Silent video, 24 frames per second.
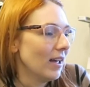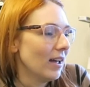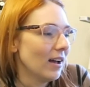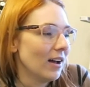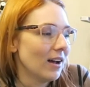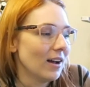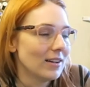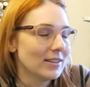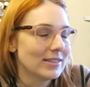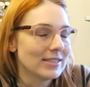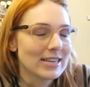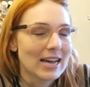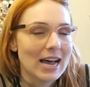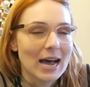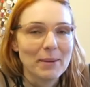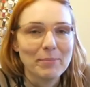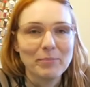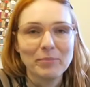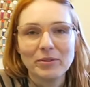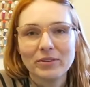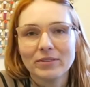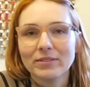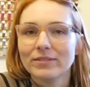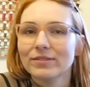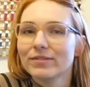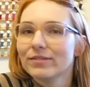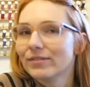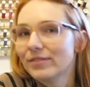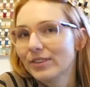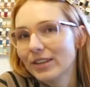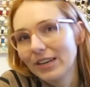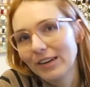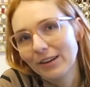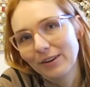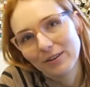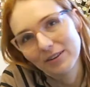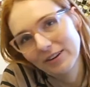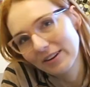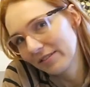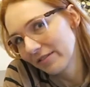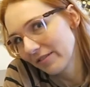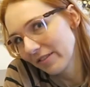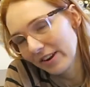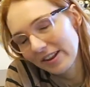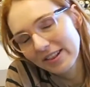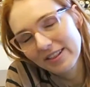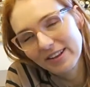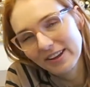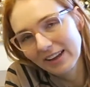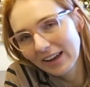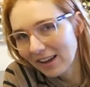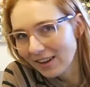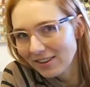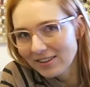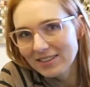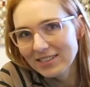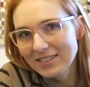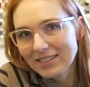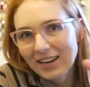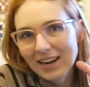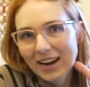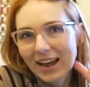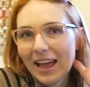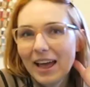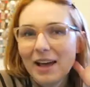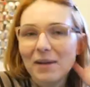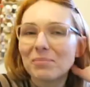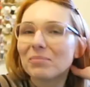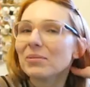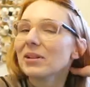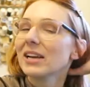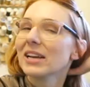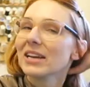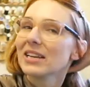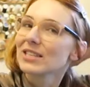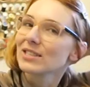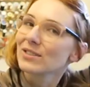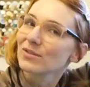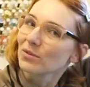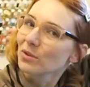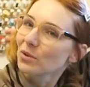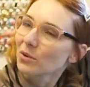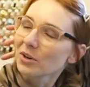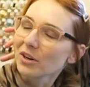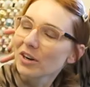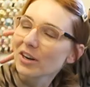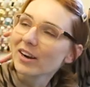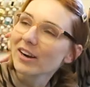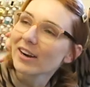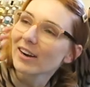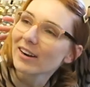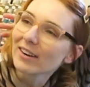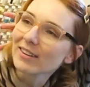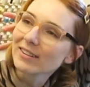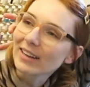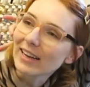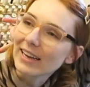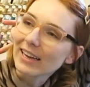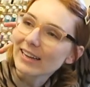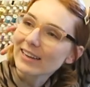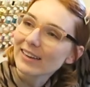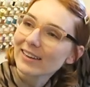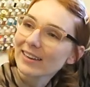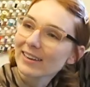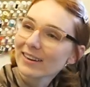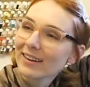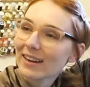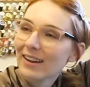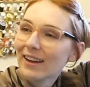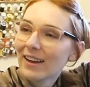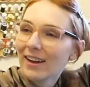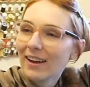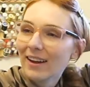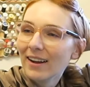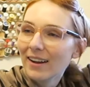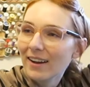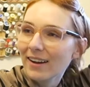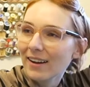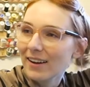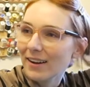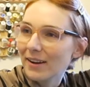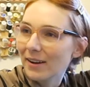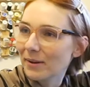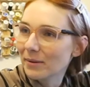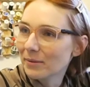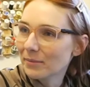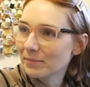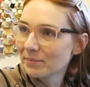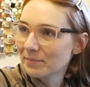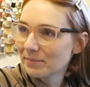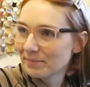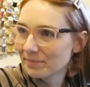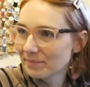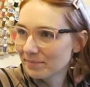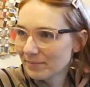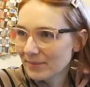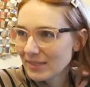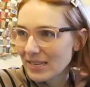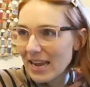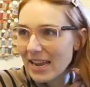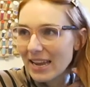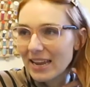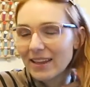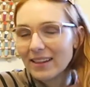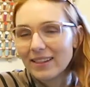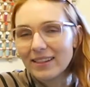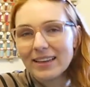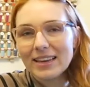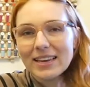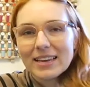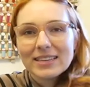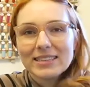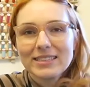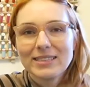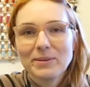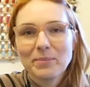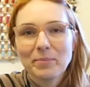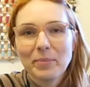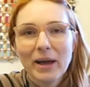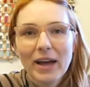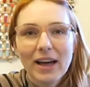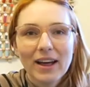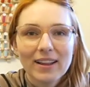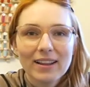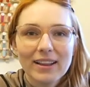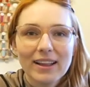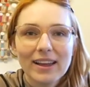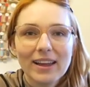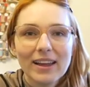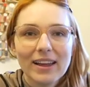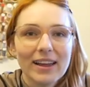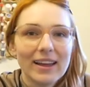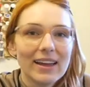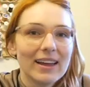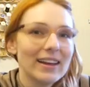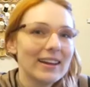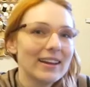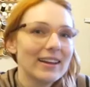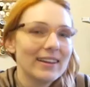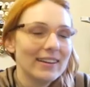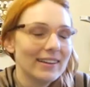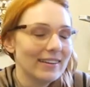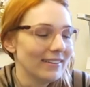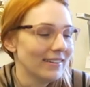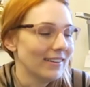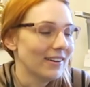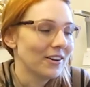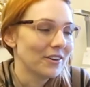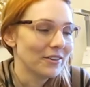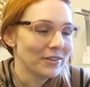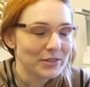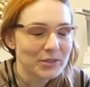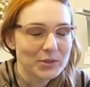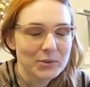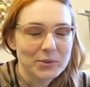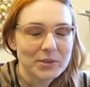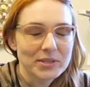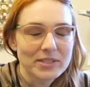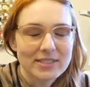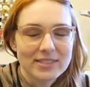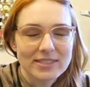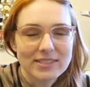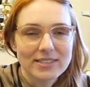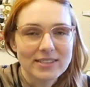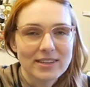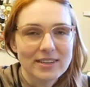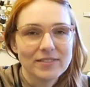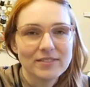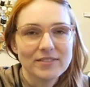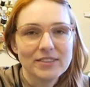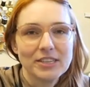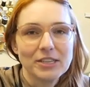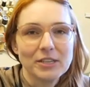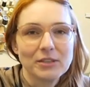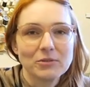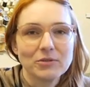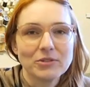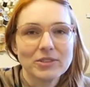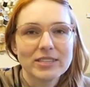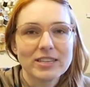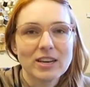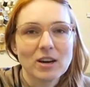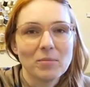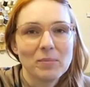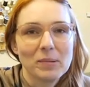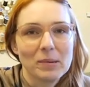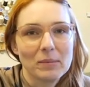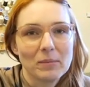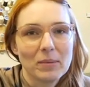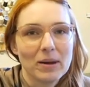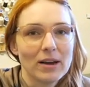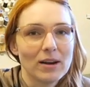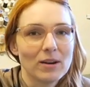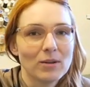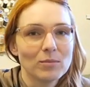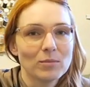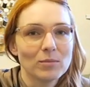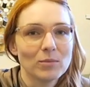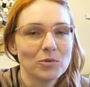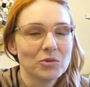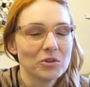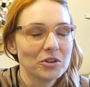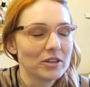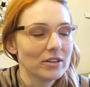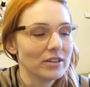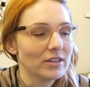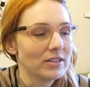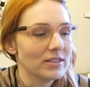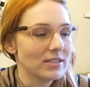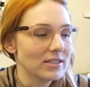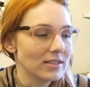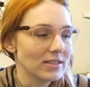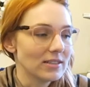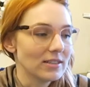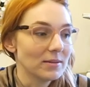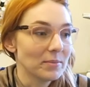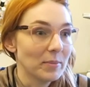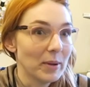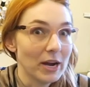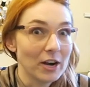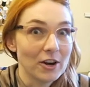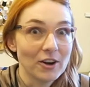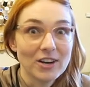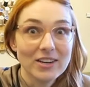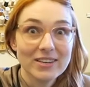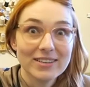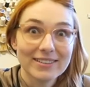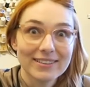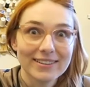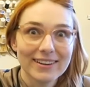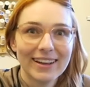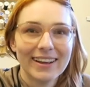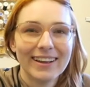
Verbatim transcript: on top of, you know, everything else that I have plans for, like um, taking the kids to ballet and all sorts of stuff, you know, just helping them out more as a parent.